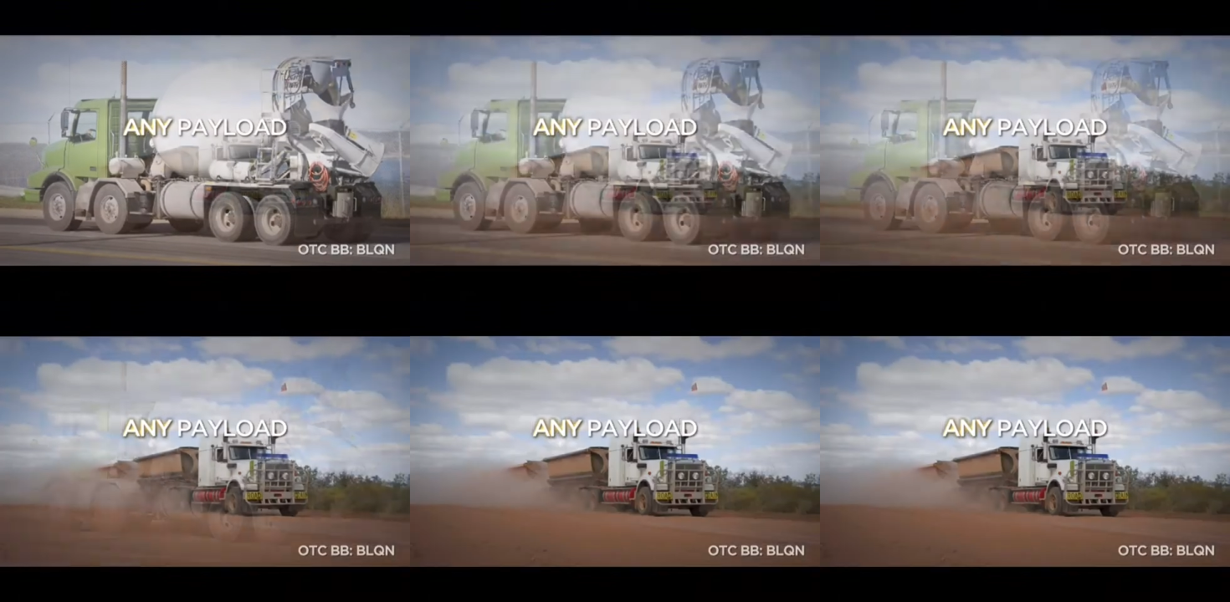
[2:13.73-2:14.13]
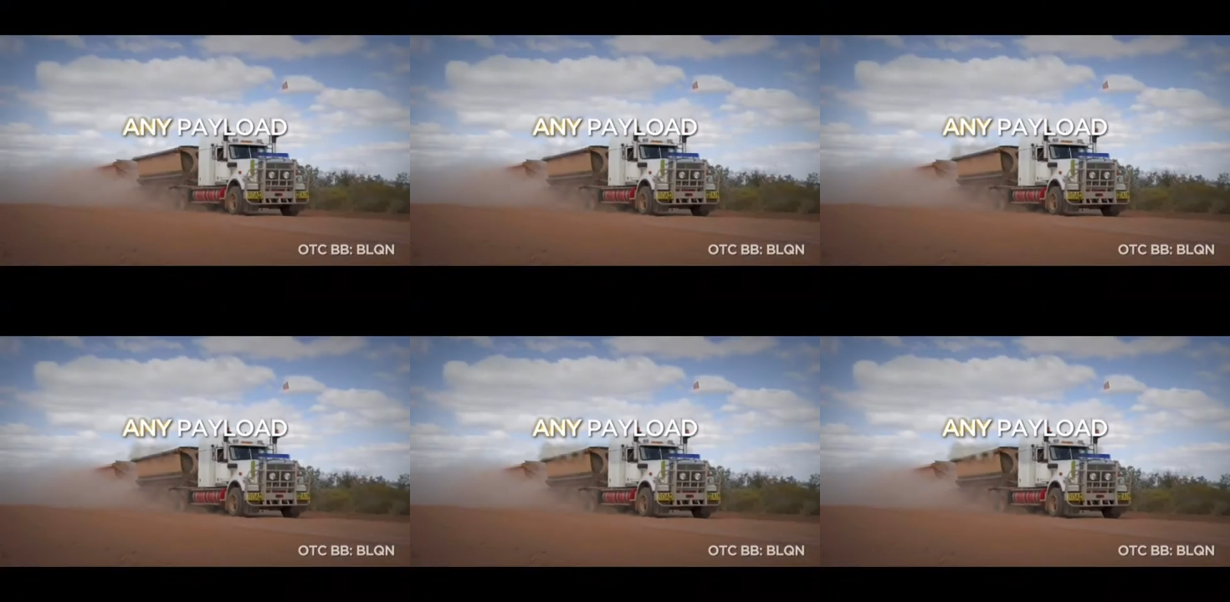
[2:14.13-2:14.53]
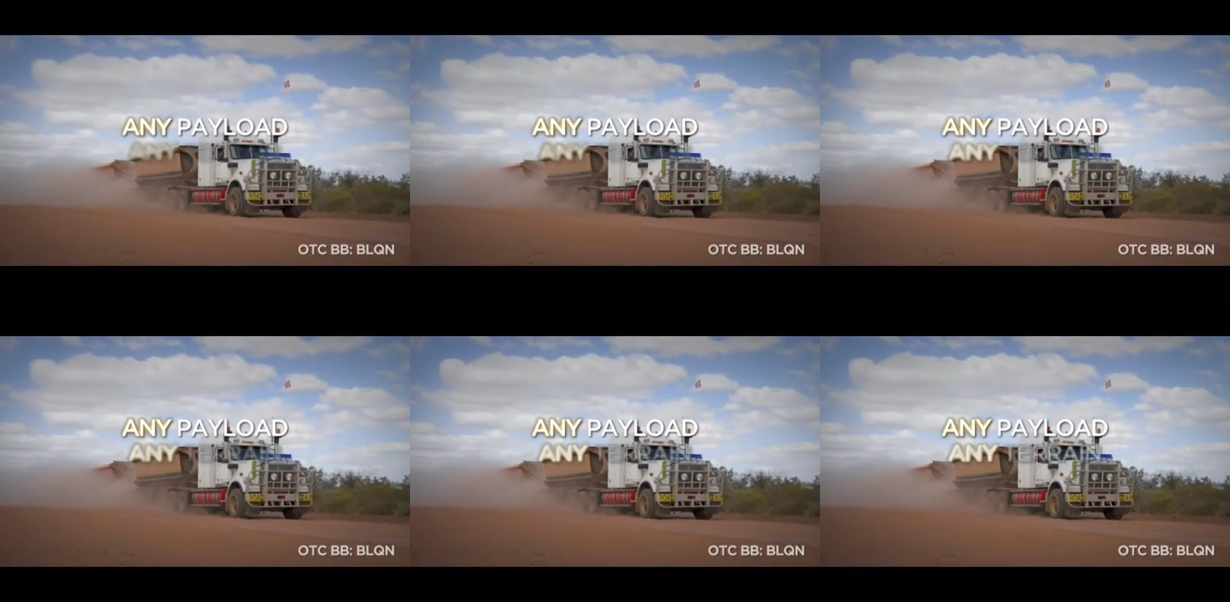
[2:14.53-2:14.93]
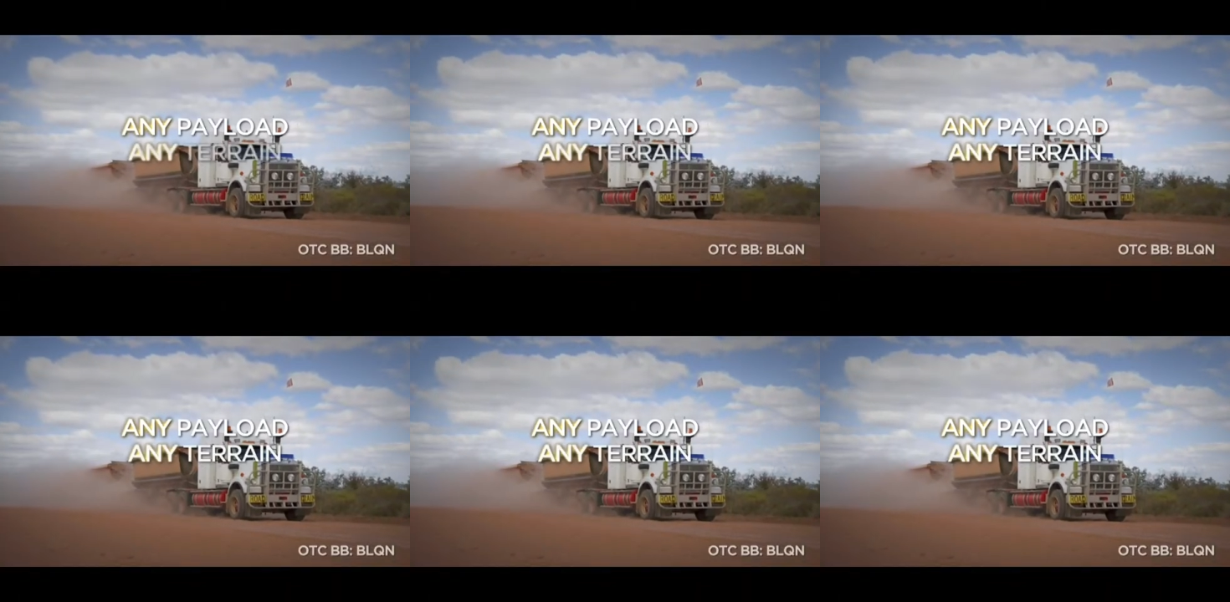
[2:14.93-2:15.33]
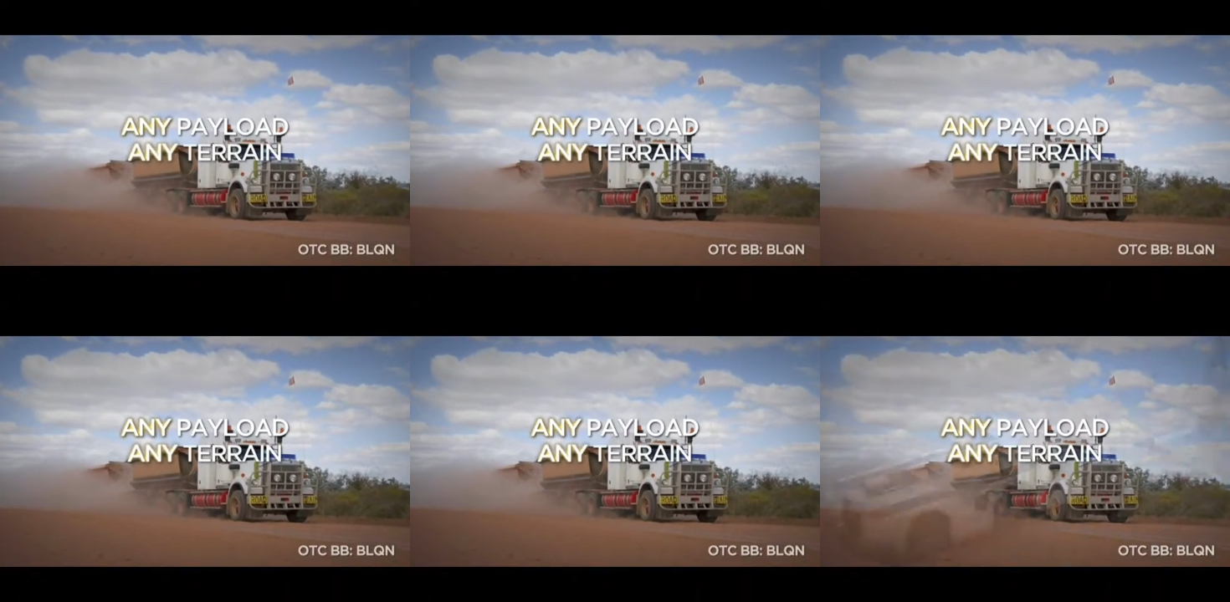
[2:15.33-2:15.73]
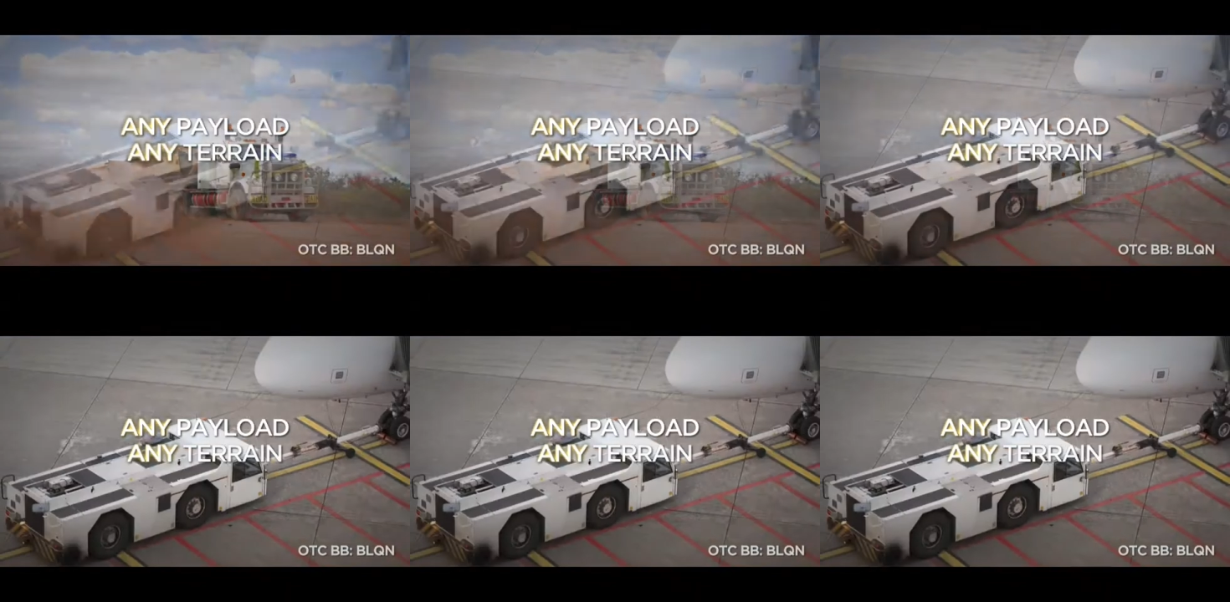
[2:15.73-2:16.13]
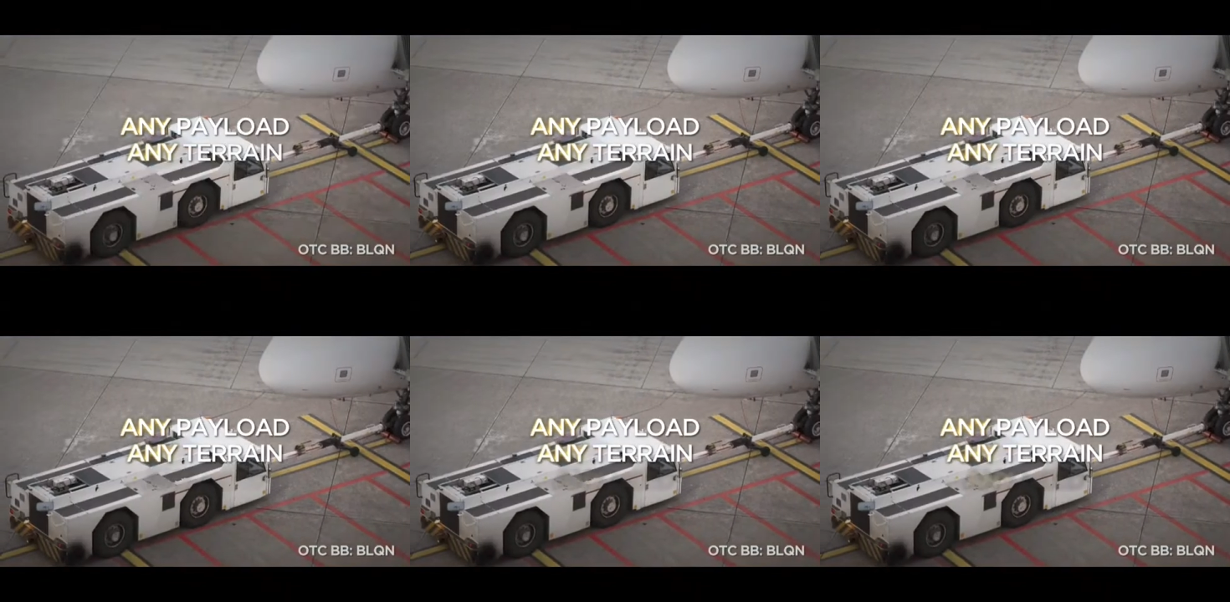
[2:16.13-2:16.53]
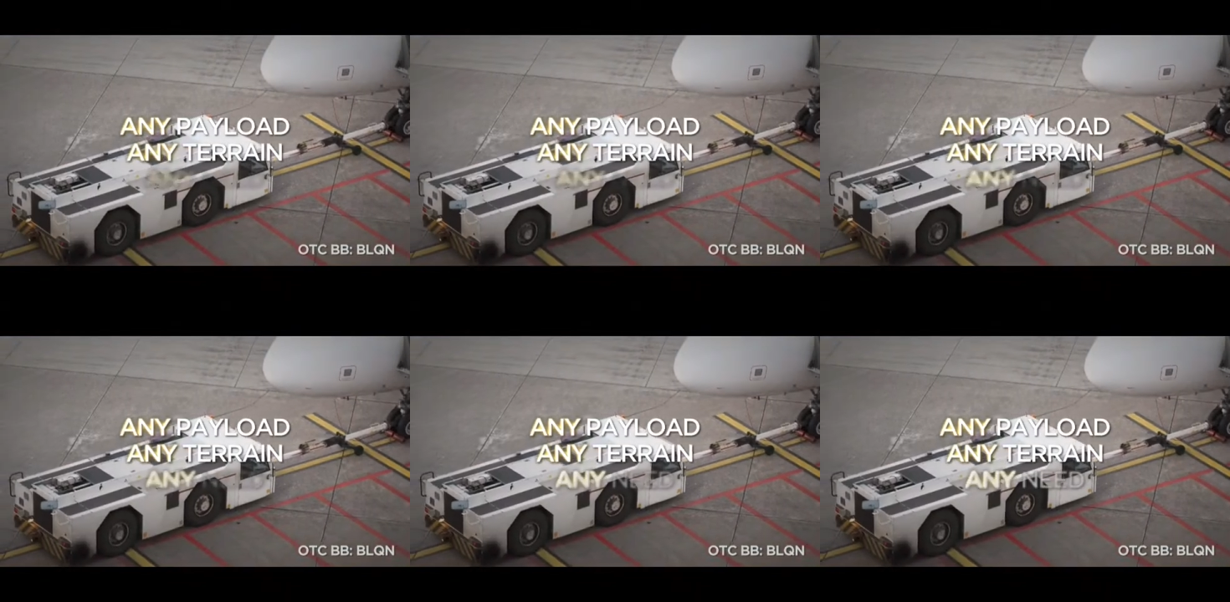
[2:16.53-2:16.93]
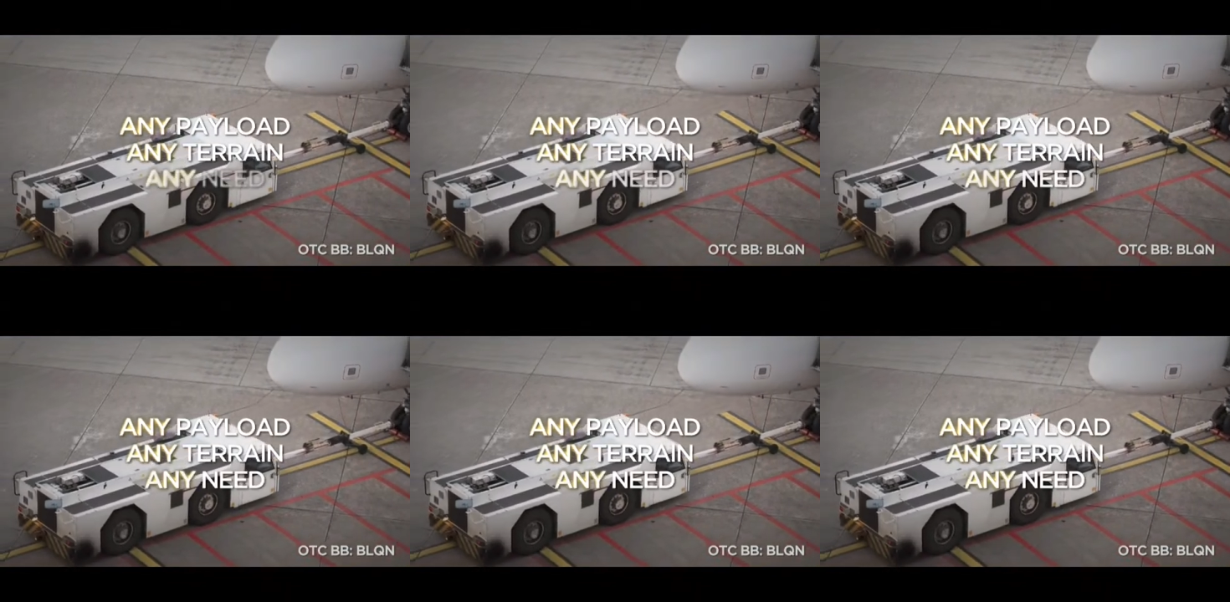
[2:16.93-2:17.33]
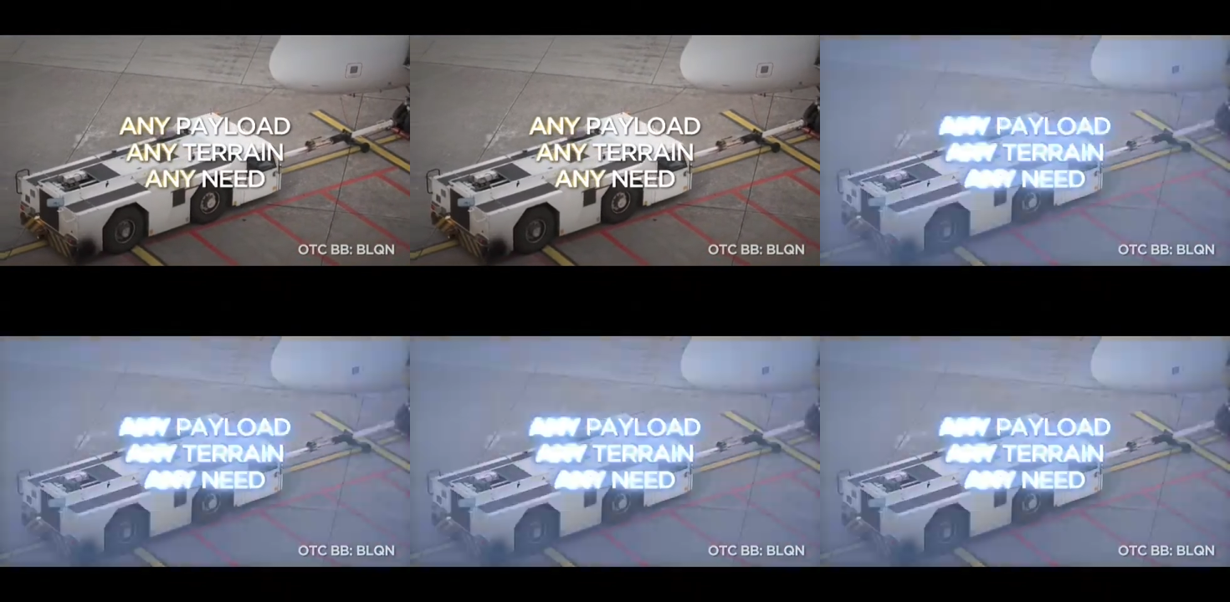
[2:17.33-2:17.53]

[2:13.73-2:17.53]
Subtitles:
[unreadable: no face in view]